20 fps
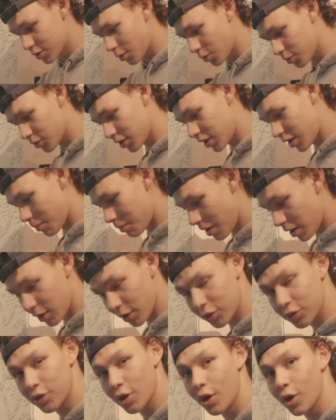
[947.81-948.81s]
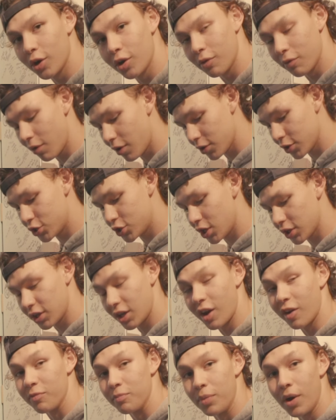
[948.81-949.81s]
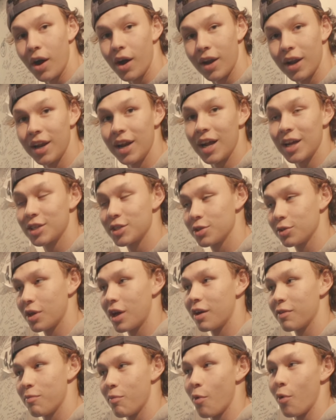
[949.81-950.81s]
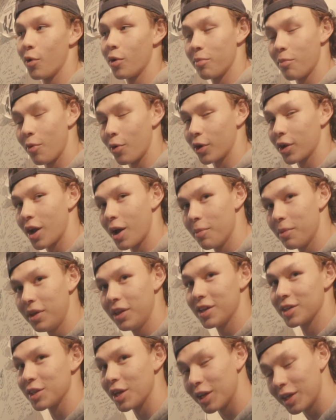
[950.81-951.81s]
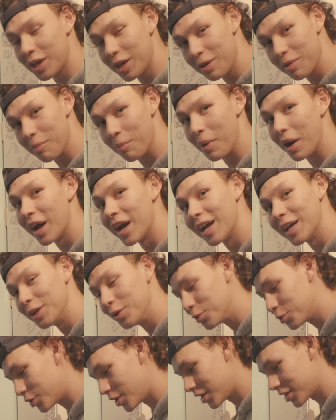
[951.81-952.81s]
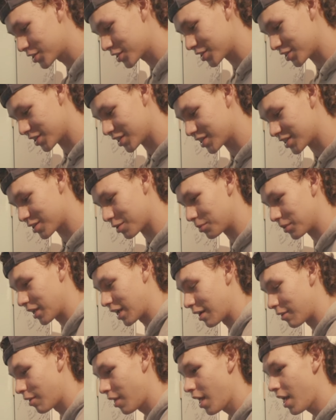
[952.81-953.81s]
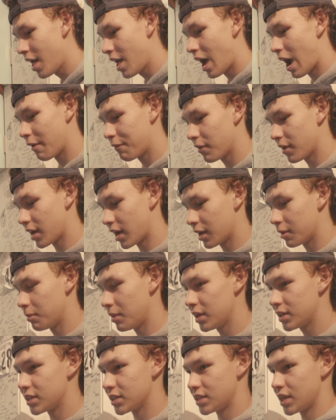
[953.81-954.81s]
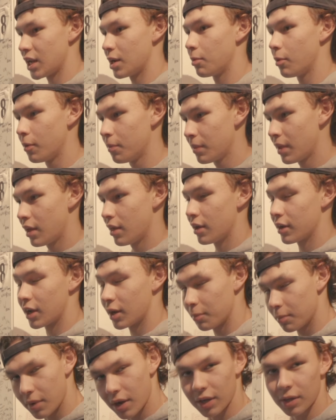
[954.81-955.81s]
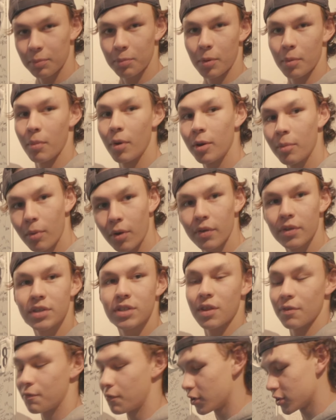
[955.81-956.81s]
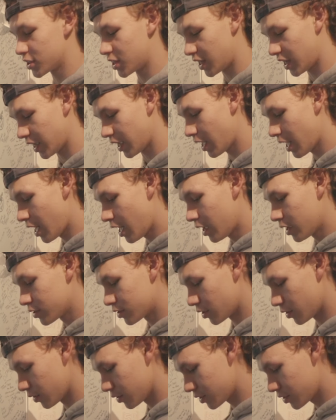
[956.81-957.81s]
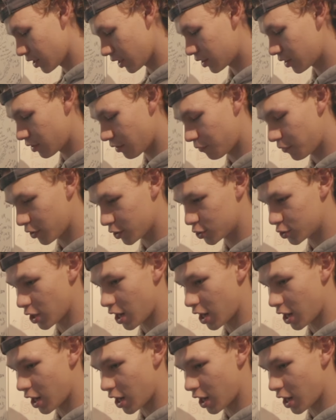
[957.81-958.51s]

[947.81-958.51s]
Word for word: is only about a third of all the shit that I've bought. And I still have more and more coming because I keep buying new things because this is something I I feel like I can make sustainable. Like I can, I can promote it more. This is the first thing. So this is like the first